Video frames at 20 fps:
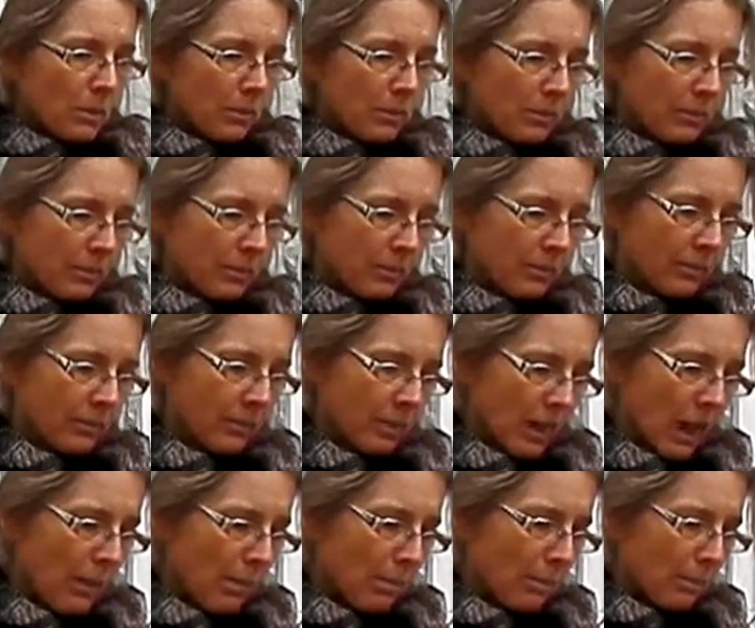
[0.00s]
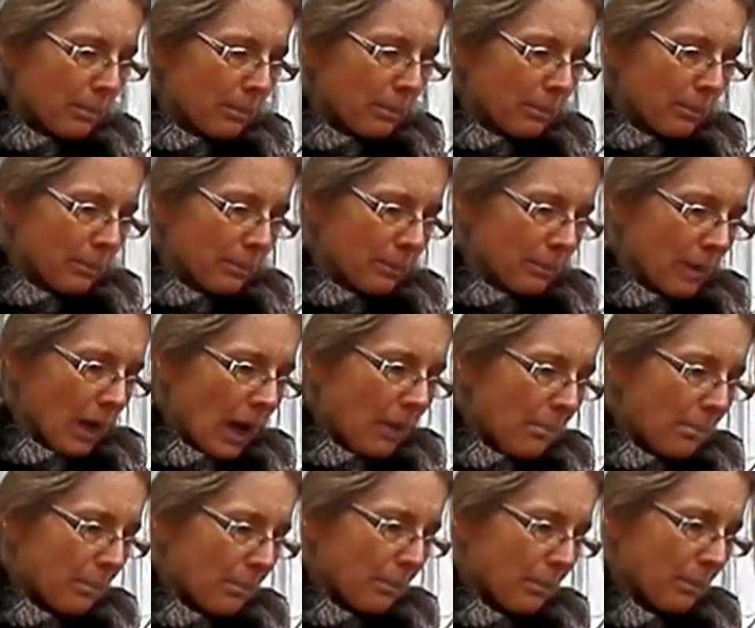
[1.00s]
here.
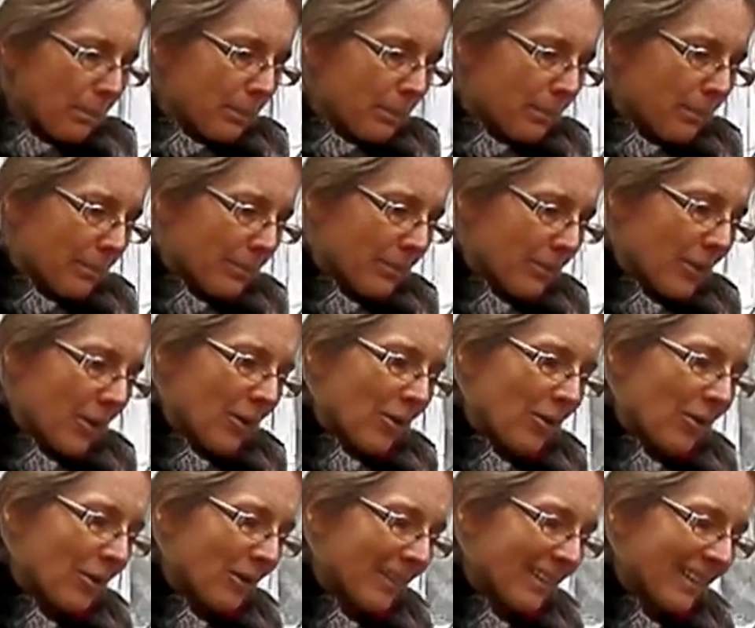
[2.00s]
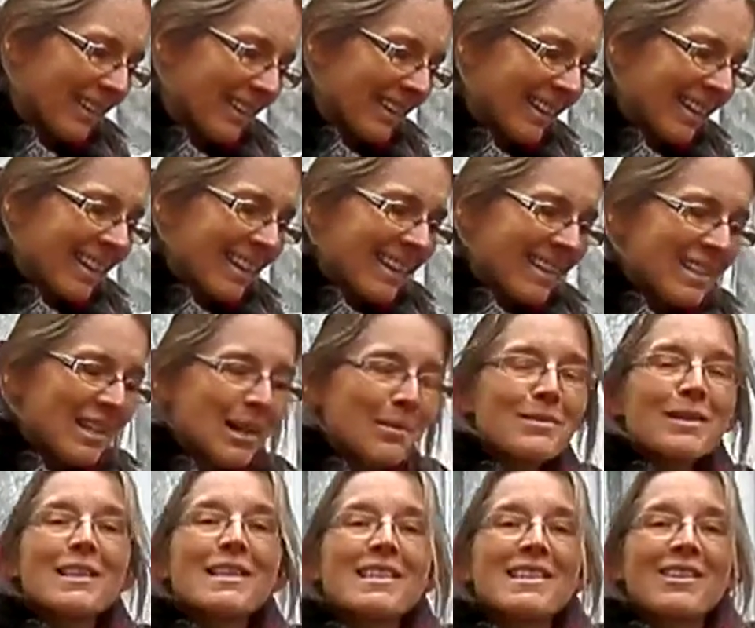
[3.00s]
Up, up.
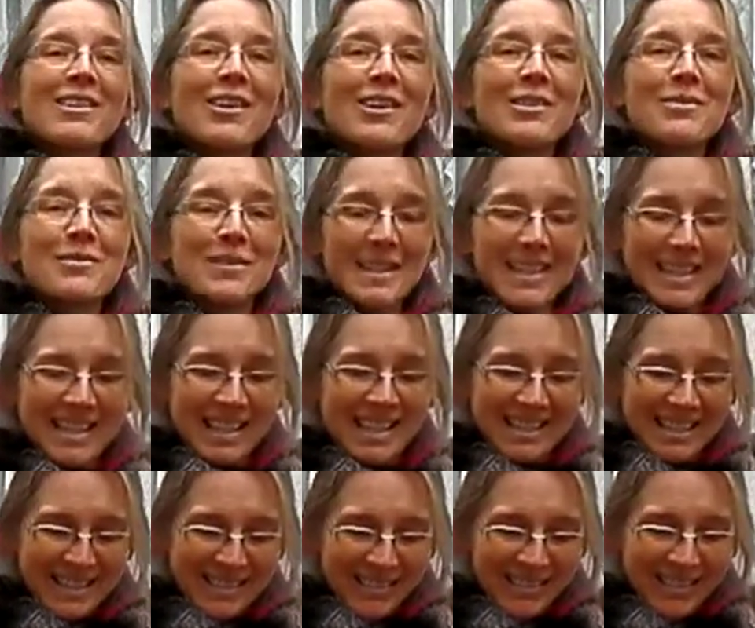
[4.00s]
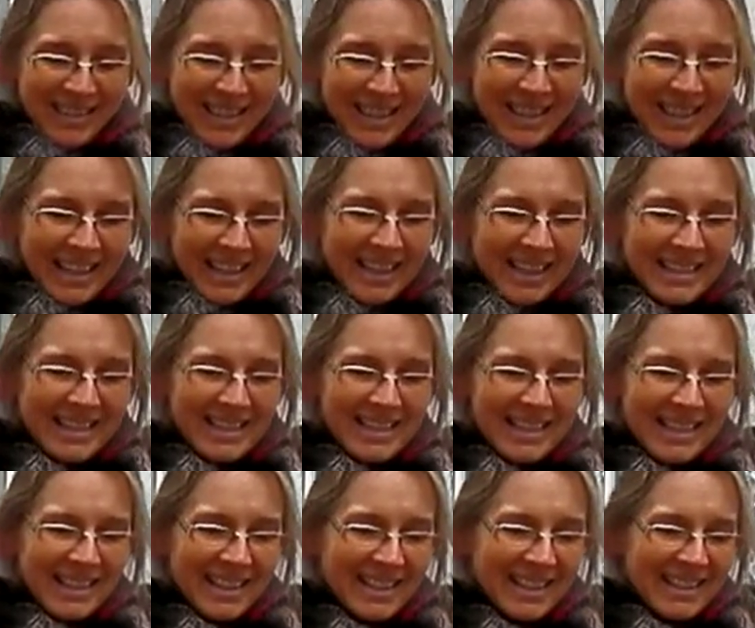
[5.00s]
James has taught him to sit, so he's
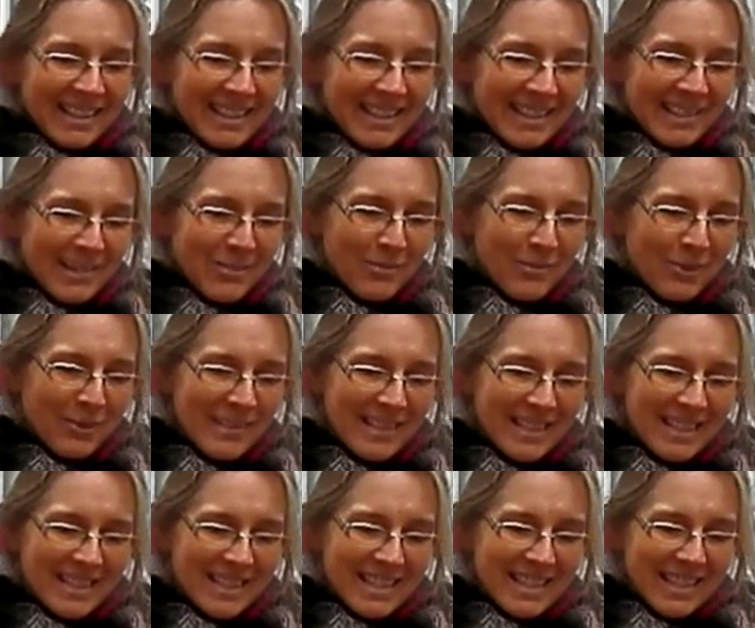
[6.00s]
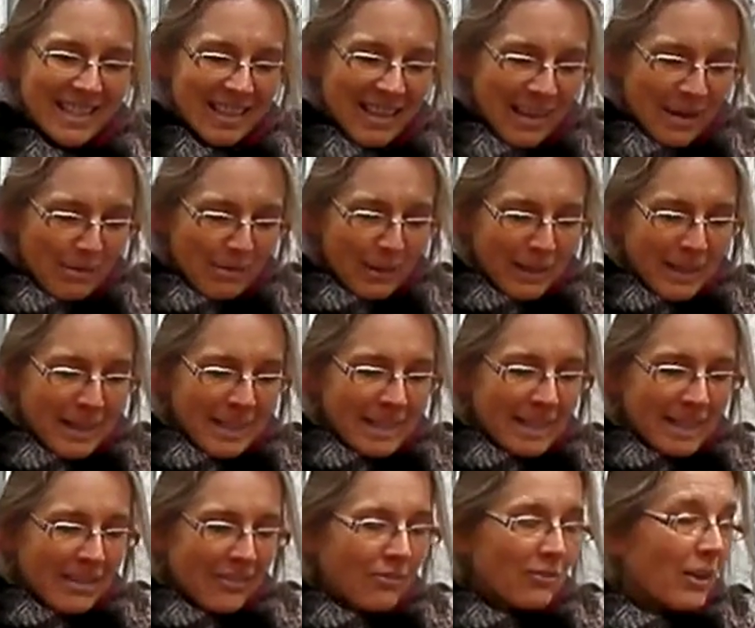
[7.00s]
he's he wants to sit. But he
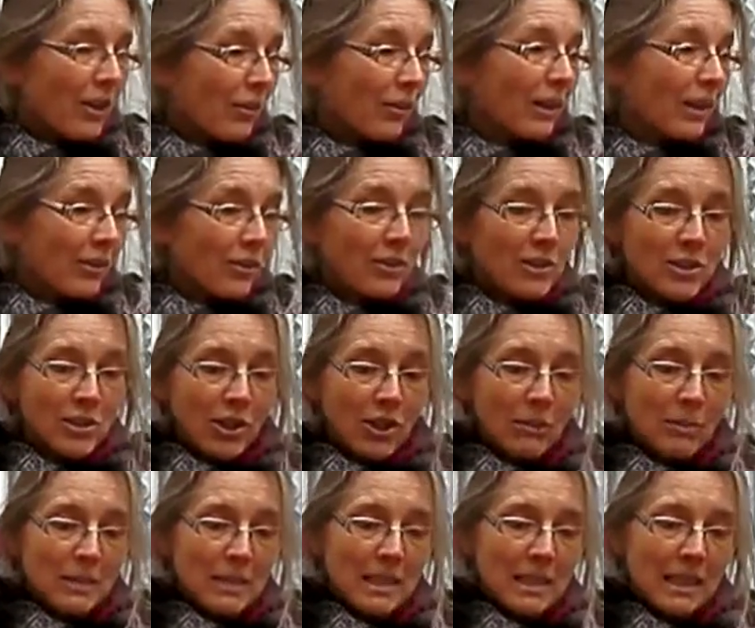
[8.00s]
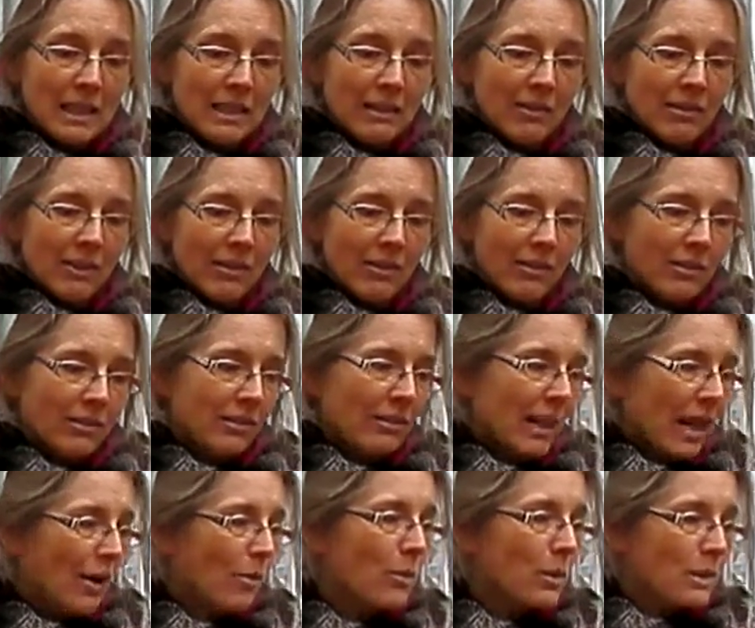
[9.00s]
did a very good job of sitting there.
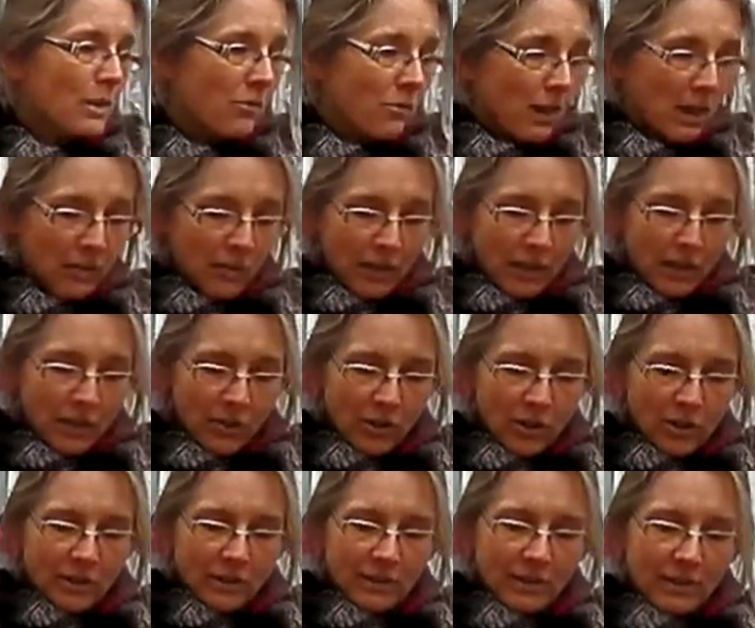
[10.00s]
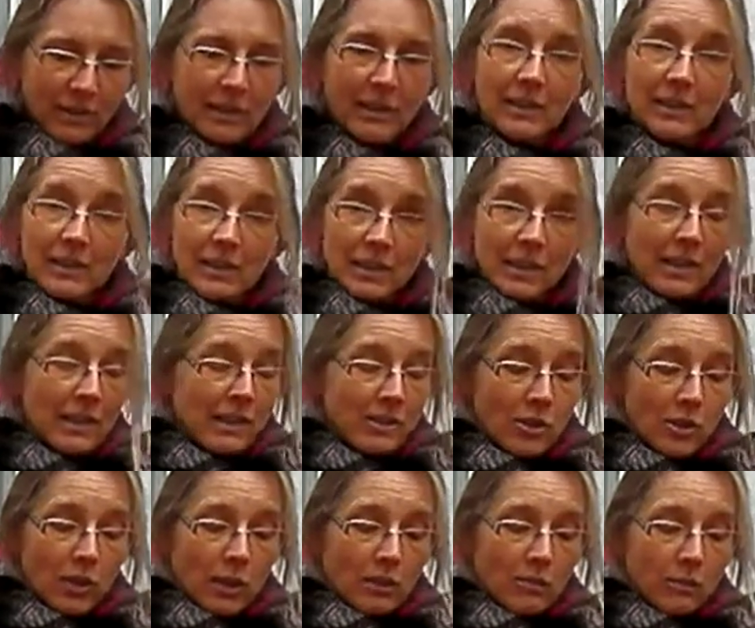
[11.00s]
That was very good. And see, he
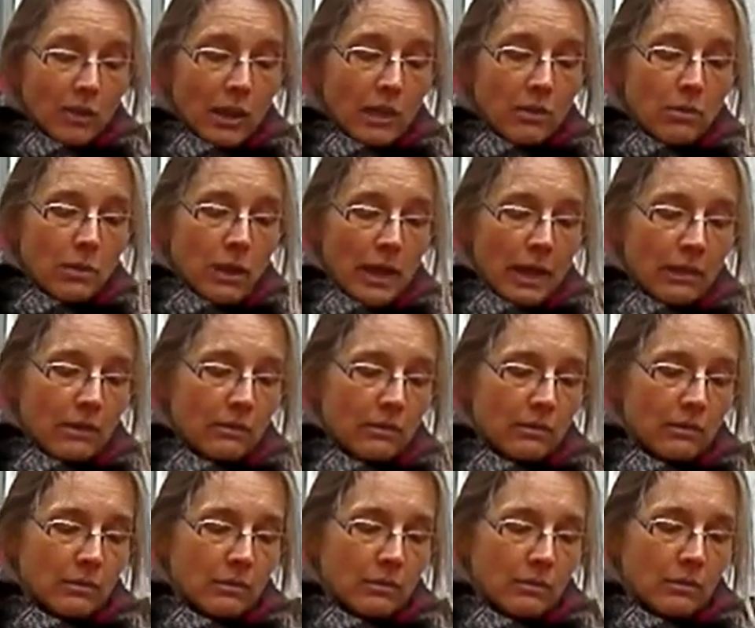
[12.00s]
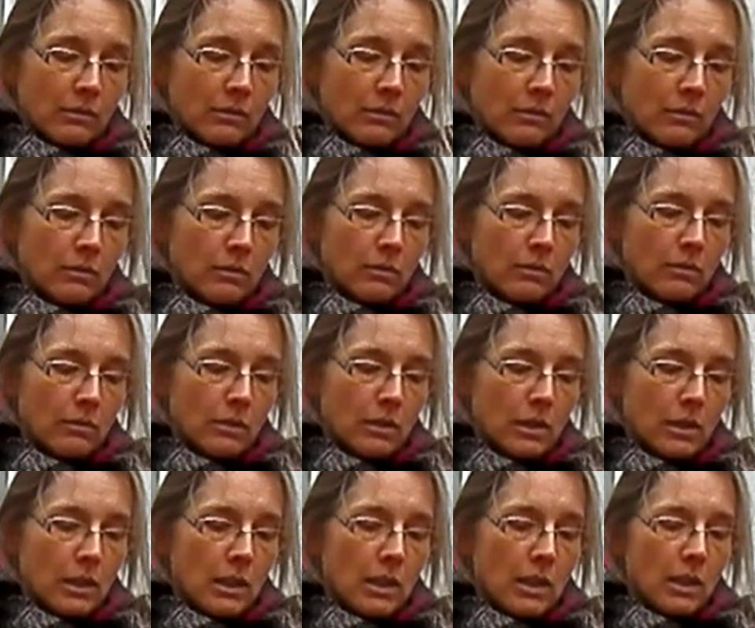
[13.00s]
took it right away.
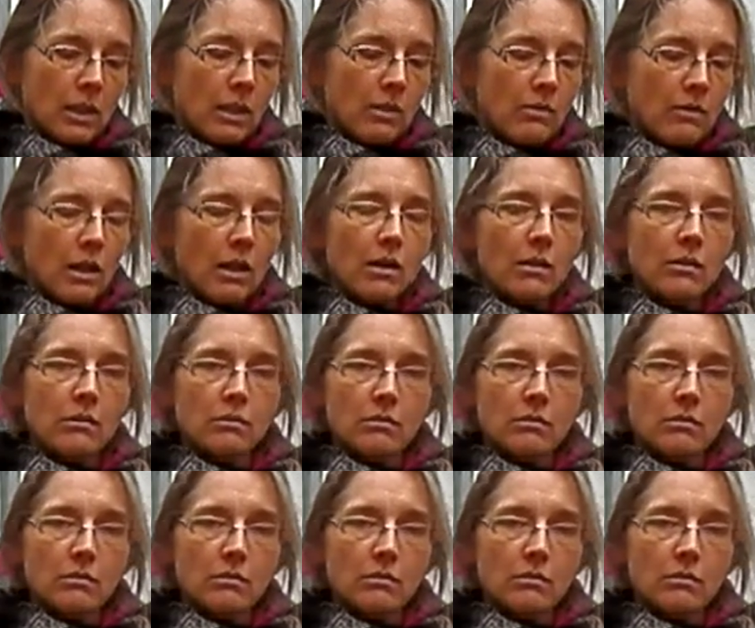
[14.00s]
Put it in there.